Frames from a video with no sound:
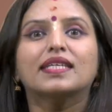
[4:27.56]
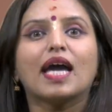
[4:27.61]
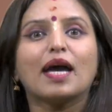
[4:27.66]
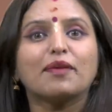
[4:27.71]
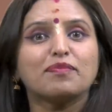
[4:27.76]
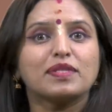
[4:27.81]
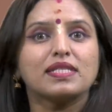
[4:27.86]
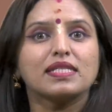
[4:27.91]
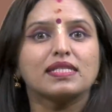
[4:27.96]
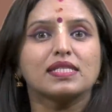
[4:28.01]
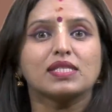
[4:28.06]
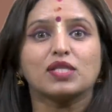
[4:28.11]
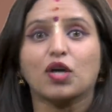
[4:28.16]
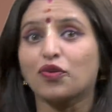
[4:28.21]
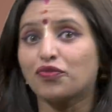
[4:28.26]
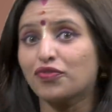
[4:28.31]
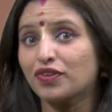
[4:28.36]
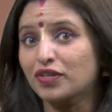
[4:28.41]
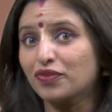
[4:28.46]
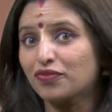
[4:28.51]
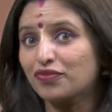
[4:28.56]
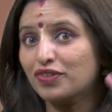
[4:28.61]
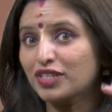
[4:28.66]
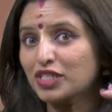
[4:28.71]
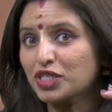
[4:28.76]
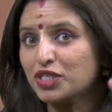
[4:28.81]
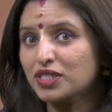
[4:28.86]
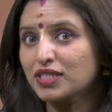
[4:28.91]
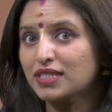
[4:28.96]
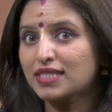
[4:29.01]
the absence of an
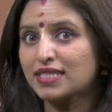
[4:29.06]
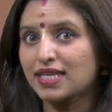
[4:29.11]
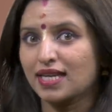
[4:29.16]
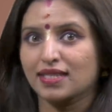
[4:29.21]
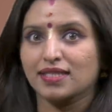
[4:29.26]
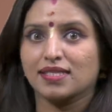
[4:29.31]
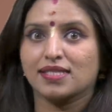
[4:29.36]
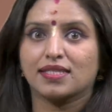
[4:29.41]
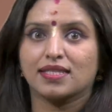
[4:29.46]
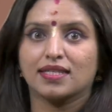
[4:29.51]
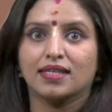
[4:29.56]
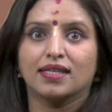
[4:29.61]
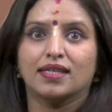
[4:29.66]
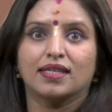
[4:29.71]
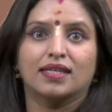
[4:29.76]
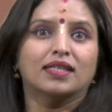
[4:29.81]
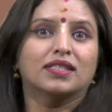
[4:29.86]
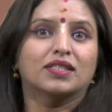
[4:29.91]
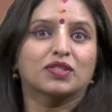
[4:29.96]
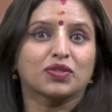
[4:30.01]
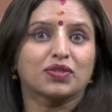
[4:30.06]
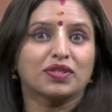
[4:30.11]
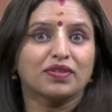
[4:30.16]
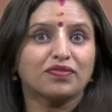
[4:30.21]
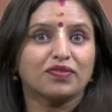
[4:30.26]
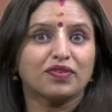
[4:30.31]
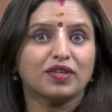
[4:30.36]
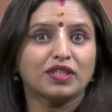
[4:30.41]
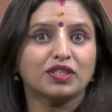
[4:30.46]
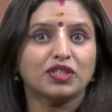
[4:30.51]
official text to
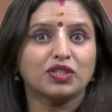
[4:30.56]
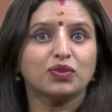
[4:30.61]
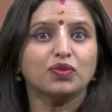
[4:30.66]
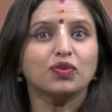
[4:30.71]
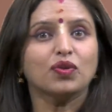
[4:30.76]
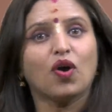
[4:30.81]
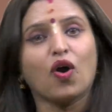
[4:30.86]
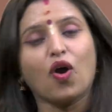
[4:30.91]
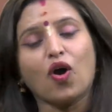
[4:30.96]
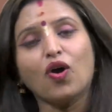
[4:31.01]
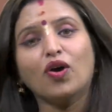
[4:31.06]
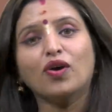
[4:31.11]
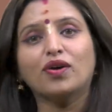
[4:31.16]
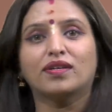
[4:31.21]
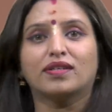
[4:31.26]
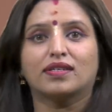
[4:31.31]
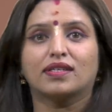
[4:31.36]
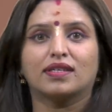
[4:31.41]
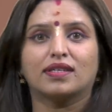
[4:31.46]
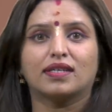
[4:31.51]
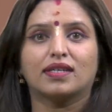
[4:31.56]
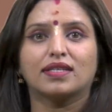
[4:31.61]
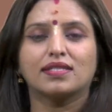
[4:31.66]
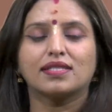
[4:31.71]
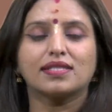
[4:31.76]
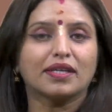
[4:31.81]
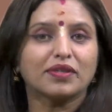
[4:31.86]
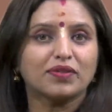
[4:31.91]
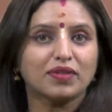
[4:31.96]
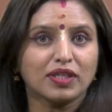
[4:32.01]
refer to or
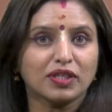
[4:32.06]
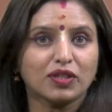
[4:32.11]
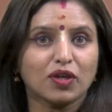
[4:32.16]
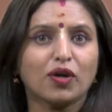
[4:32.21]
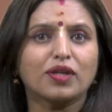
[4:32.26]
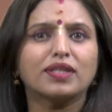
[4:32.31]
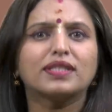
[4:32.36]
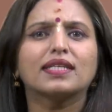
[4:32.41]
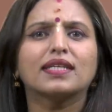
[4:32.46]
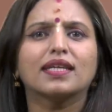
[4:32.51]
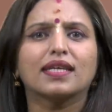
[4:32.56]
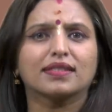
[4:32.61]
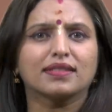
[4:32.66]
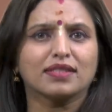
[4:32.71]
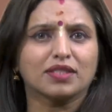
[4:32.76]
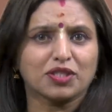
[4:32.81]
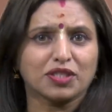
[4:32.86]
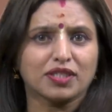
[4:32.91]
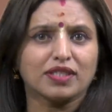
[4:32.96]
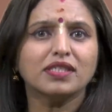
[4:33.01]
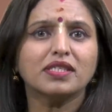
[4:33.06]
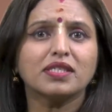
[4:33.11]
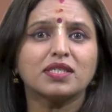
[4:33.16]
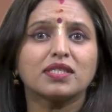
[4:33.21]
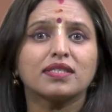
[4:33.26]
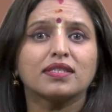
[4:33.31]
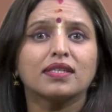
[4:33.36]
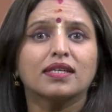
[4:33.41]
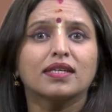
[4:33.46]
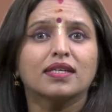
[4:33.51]
a central authority like the
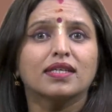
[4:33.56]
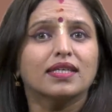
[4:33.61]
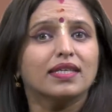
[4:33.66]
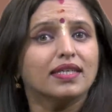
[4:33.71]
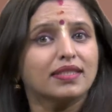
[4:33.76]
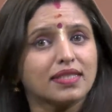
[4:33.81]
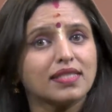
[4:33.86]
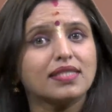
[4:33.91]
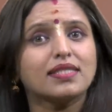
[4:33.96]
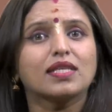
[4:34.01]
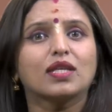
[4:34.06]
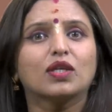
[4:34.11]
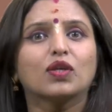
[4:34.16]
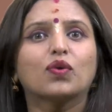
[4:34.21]
church, it is the